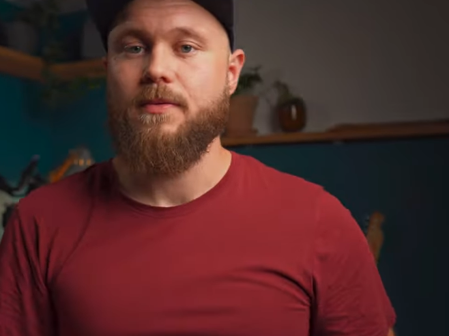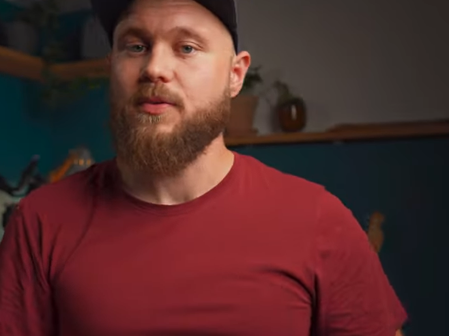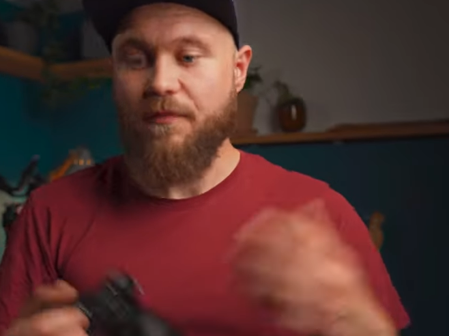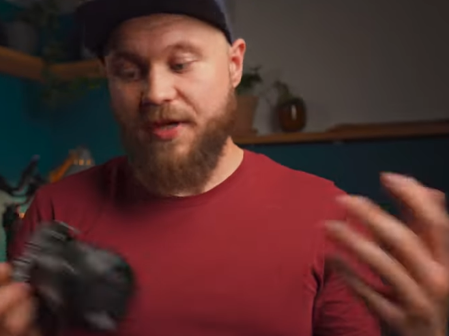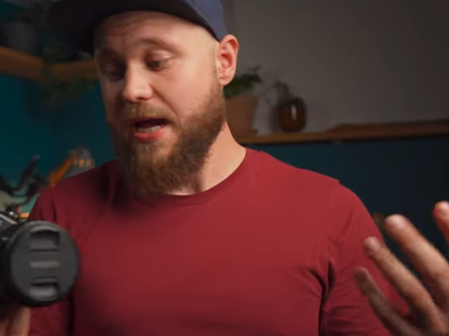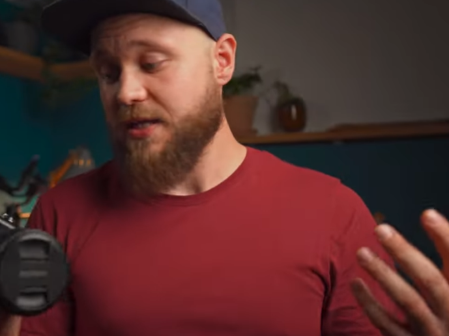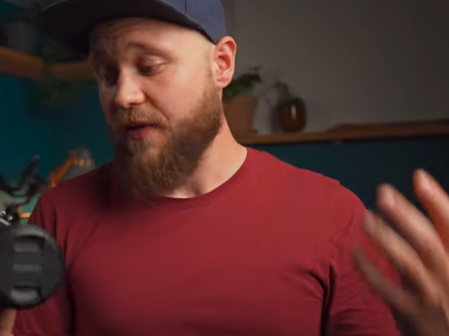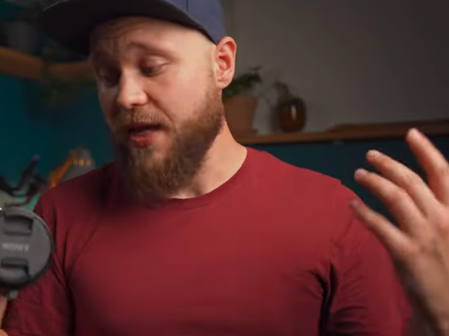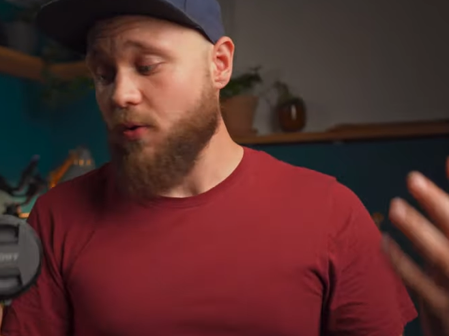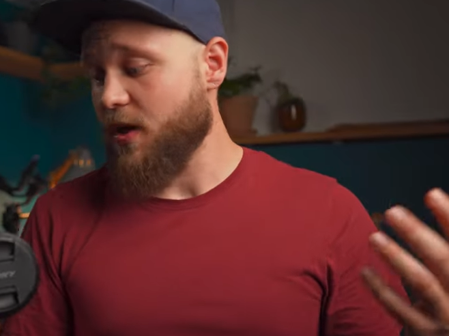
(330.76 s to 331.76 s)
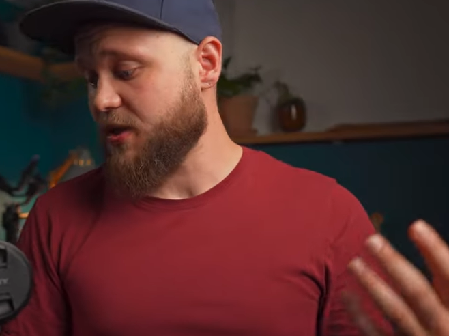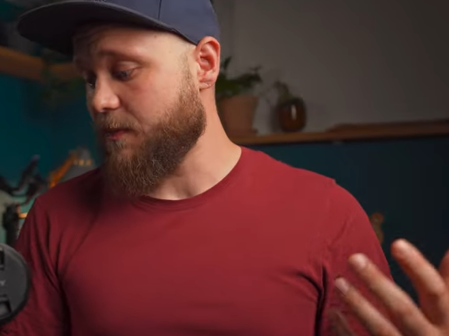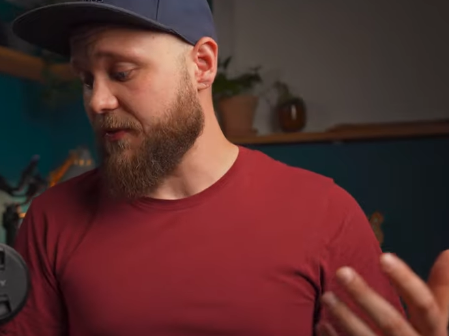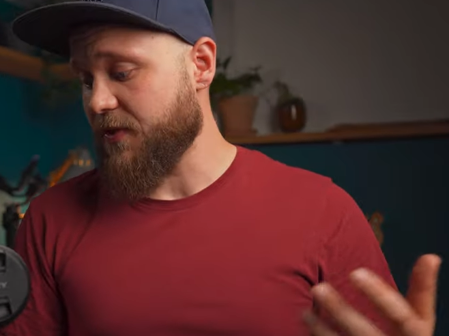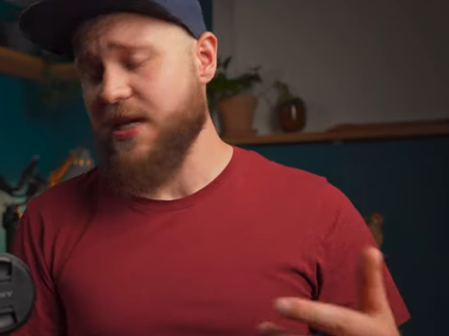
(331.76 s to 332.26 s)
So if you guys have any questions
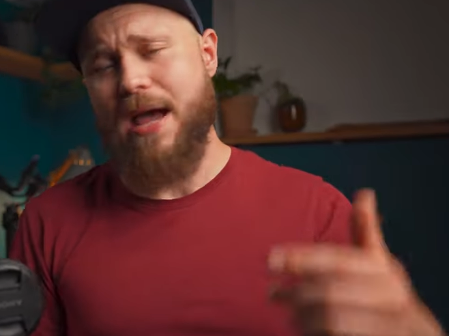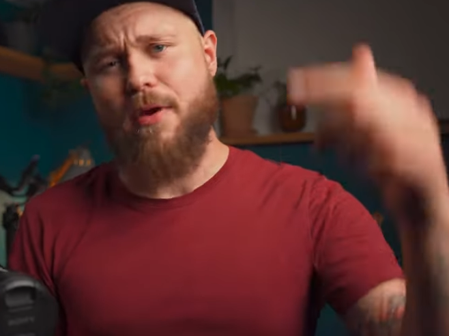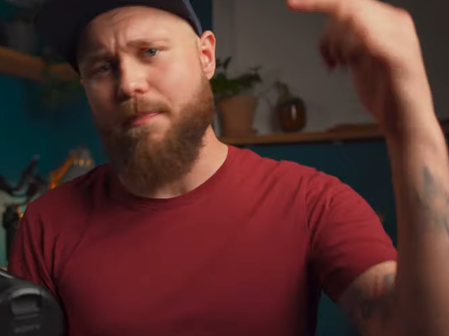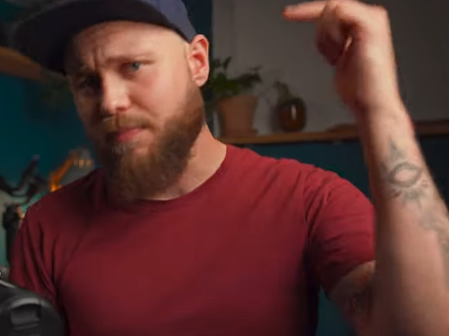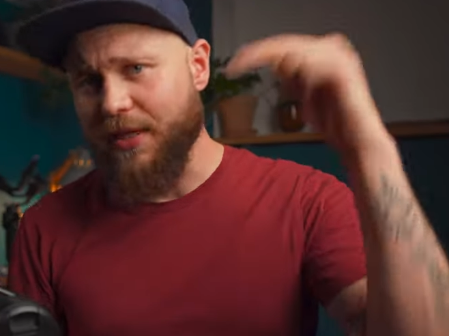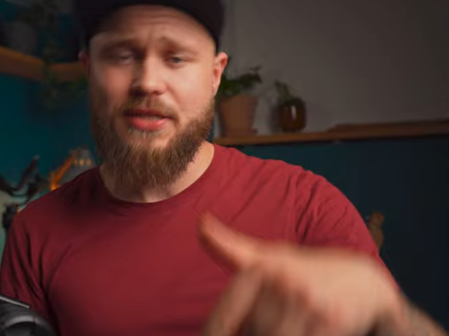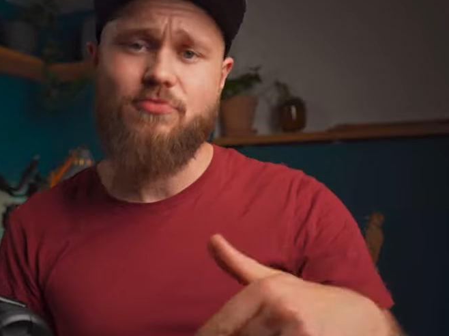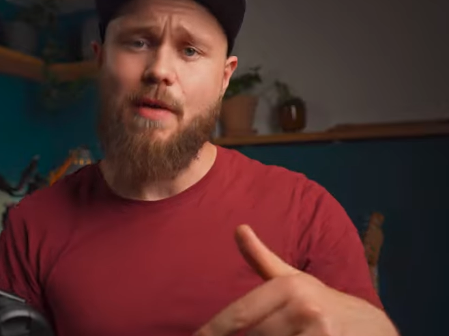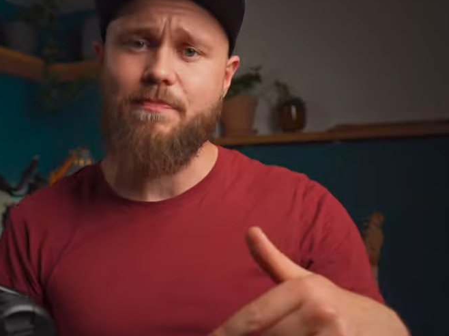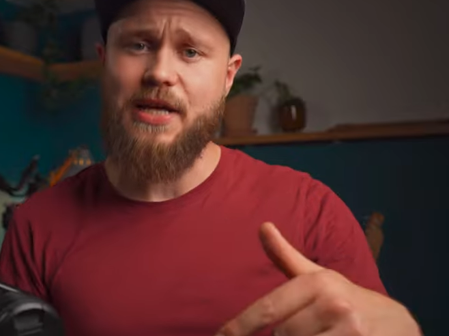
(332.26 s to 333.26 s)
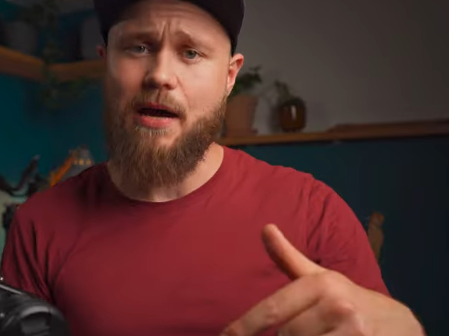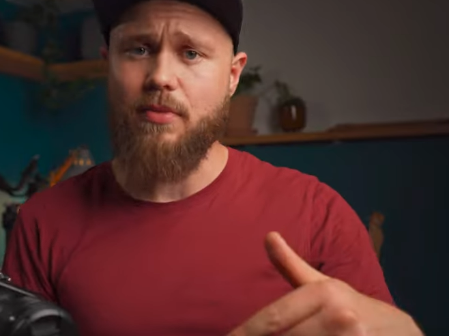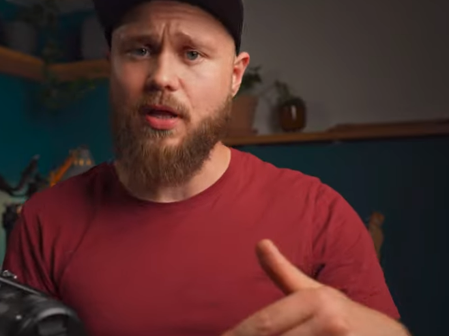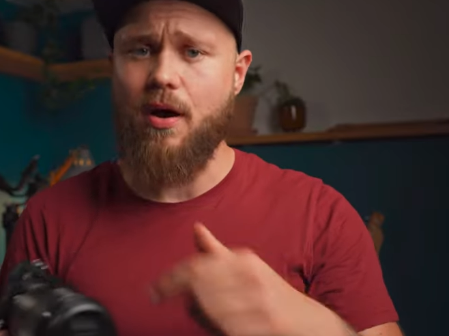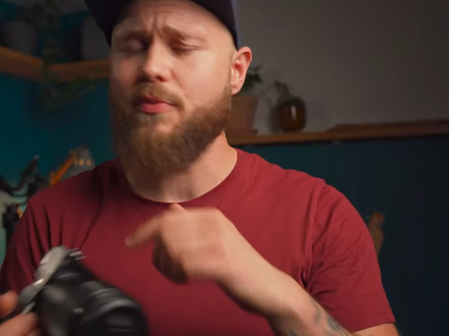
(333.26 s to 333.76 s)
about this camera, please drop them down
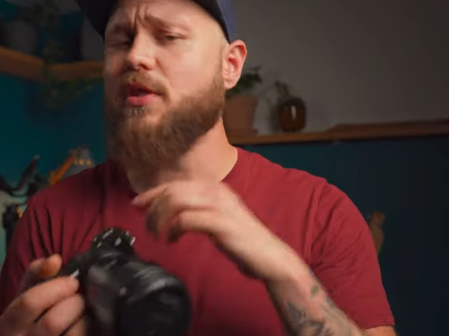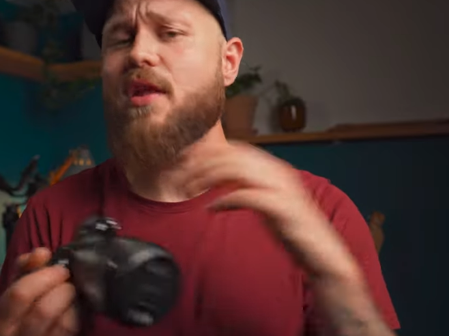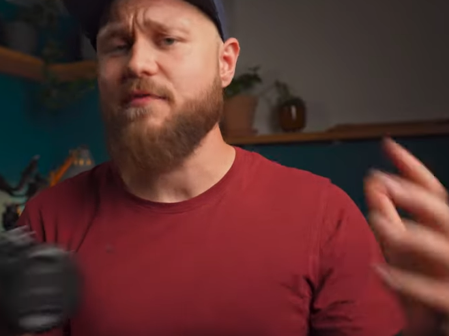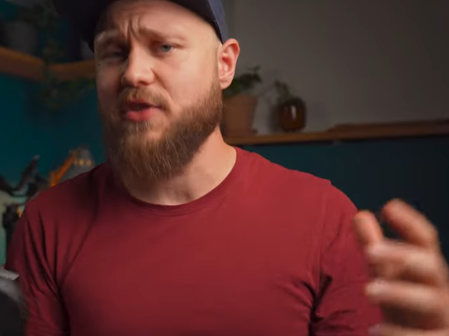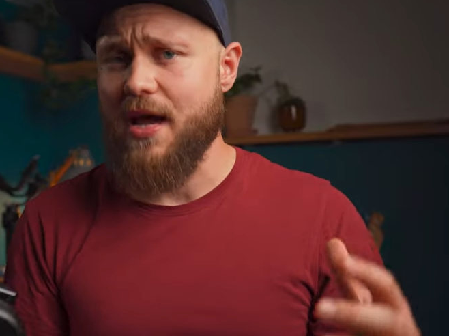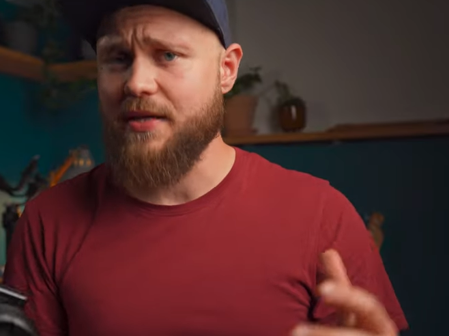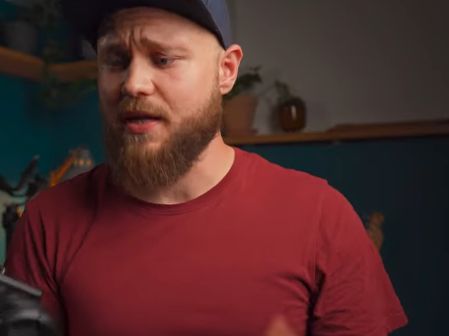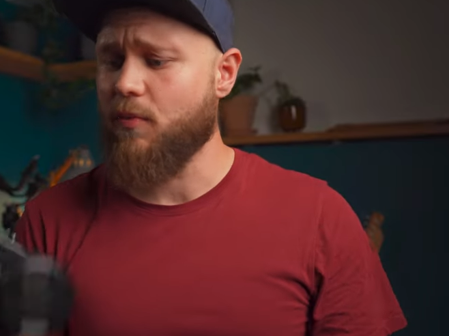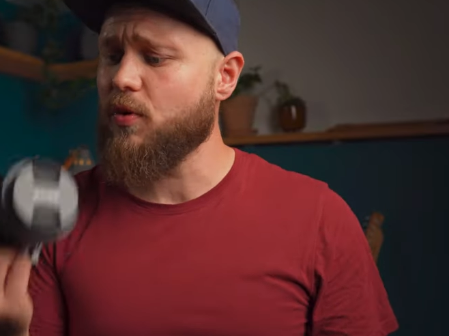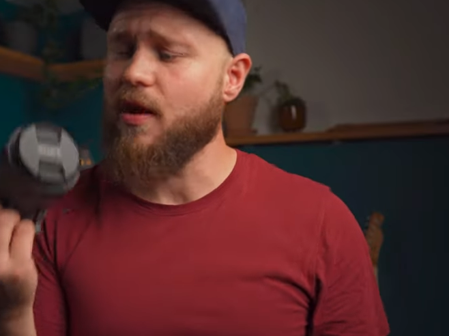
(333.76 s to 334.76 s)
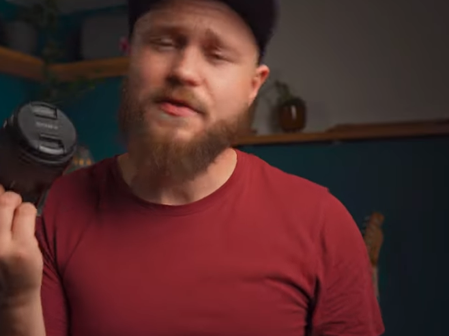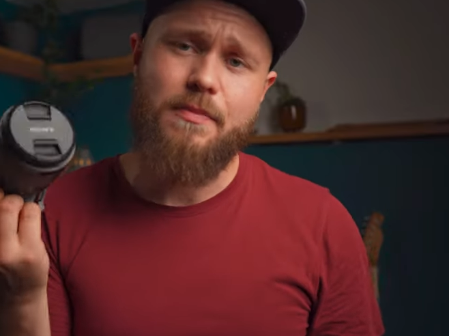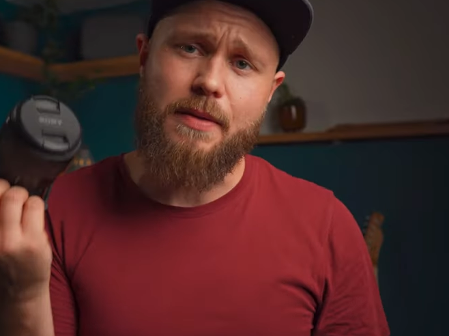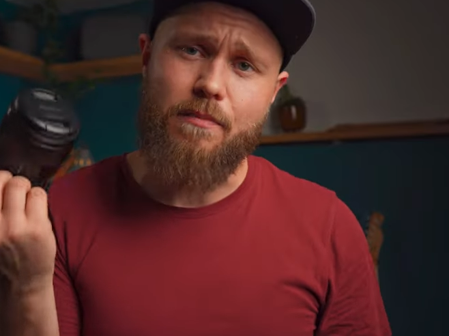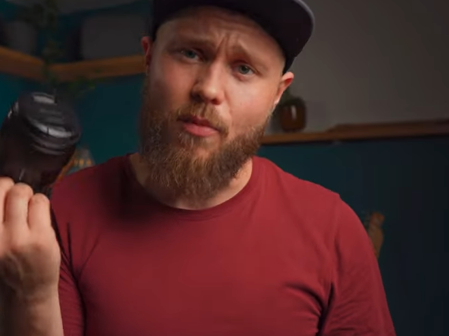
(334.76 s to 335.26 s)
below. I would love to answer them. I would love to
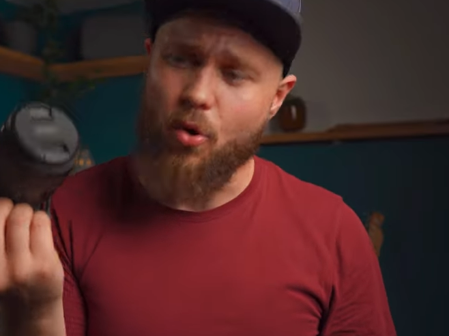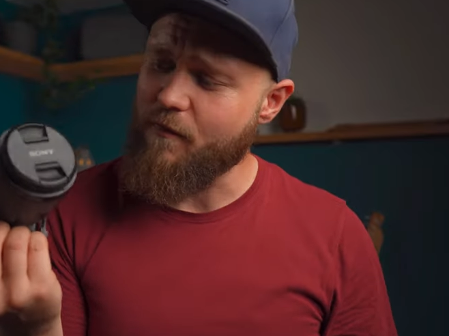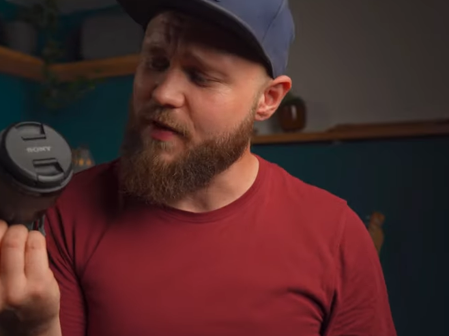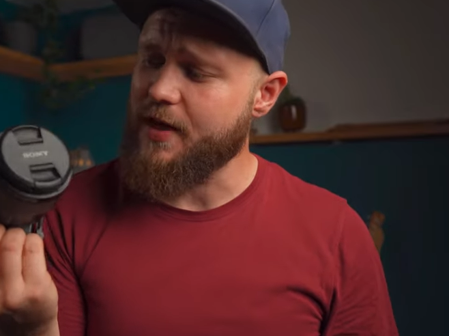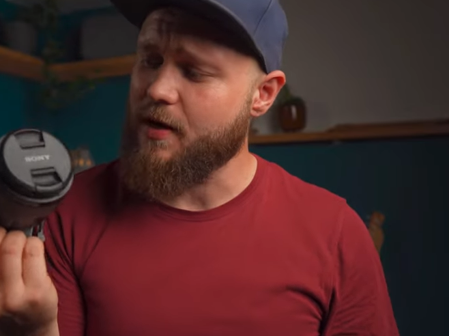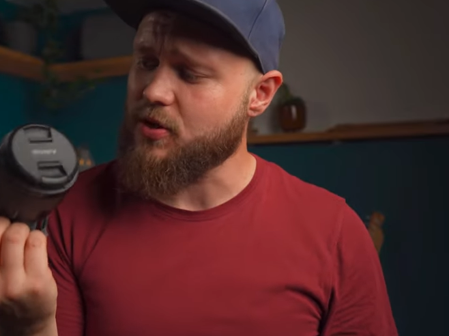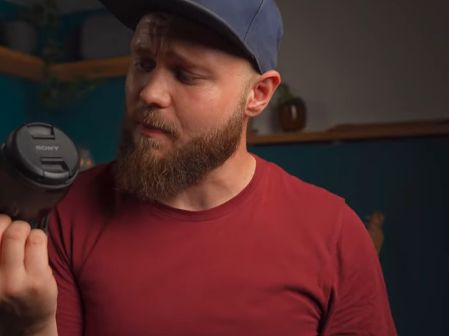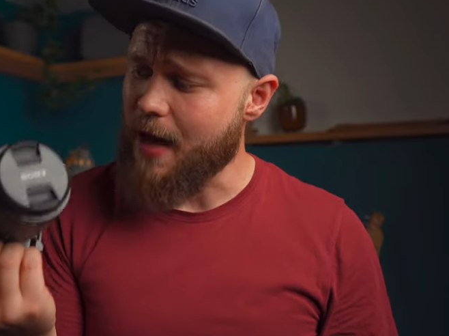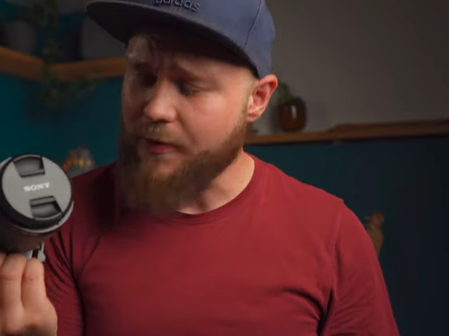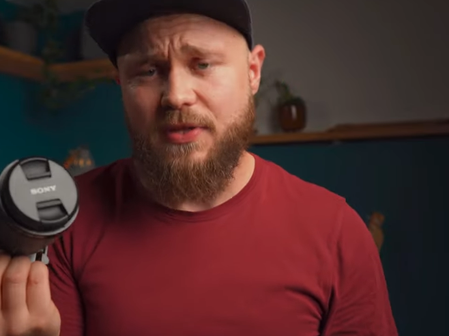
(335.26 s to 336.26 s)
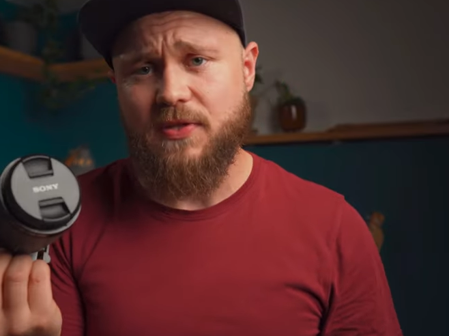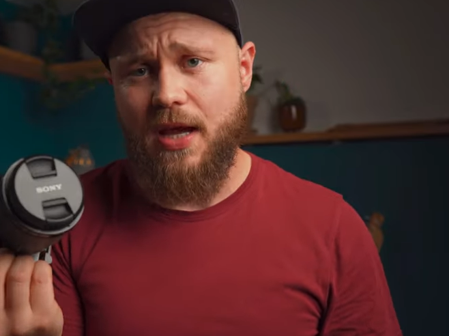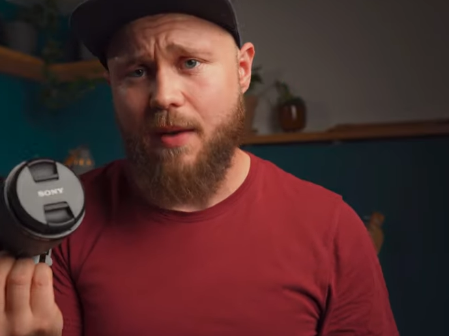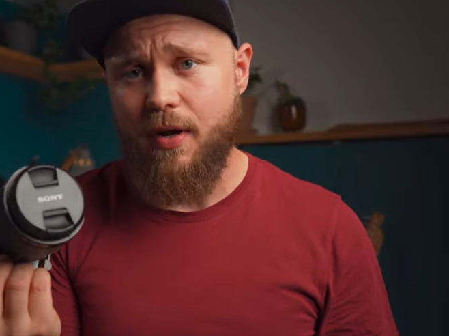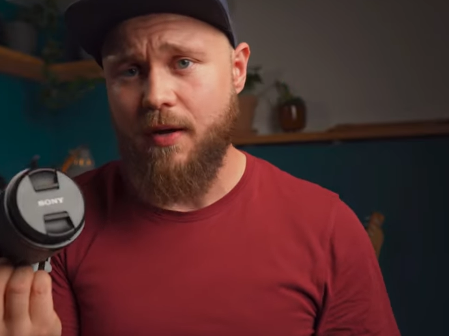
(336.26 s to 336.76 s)
make more videos about this
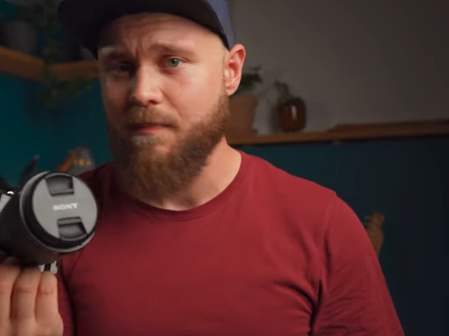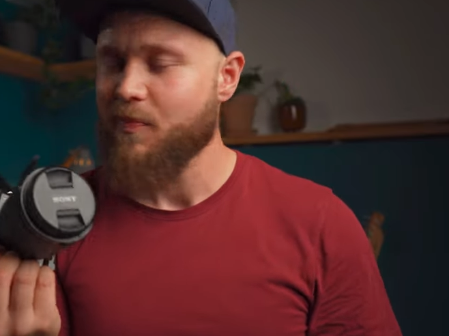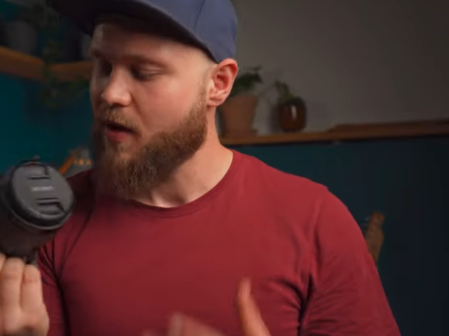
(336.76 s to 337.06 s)
camera.